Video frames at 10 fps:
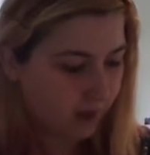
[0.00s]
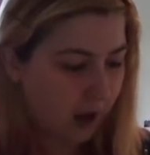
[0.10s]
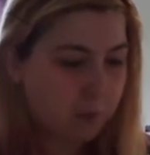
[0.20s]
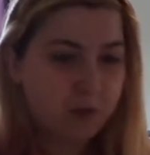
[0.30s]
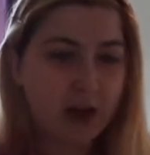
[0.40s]

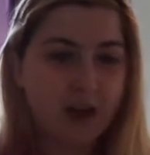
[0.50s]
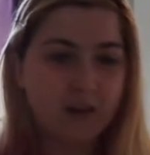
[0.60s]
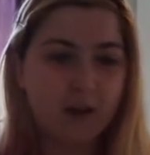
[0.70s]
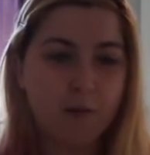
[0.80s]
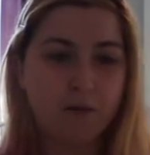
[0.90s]
I'm
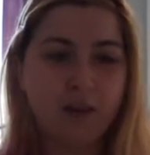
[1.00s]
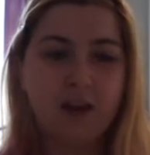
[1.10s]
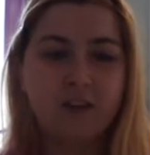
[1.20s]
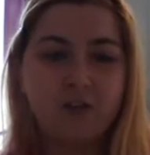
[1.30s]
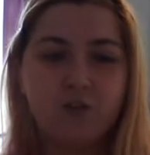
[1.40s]

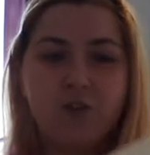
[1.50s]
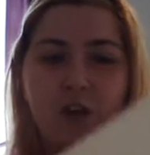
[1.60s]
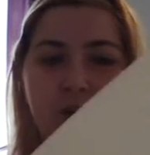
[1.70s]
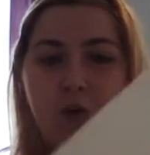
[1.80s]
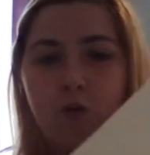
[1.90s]
glad there's
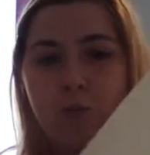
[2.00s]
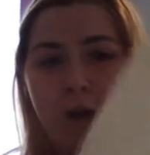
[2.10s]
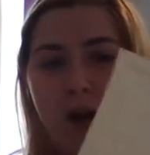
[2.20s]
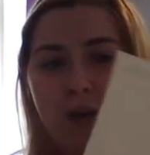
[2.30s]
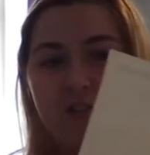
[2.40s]
nothing on the
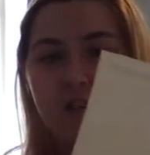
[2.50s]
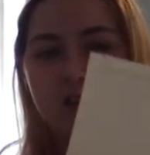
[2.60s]
back of it,